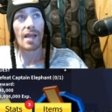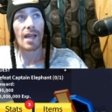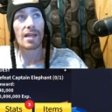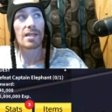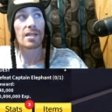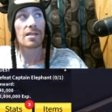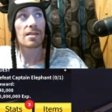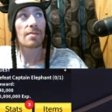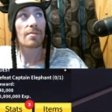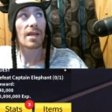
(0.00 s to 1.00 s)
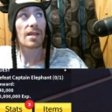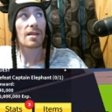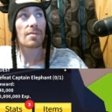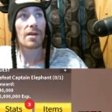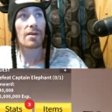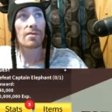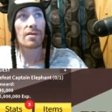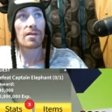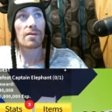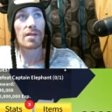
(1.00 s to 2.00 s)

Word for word: tangents, them making up their own little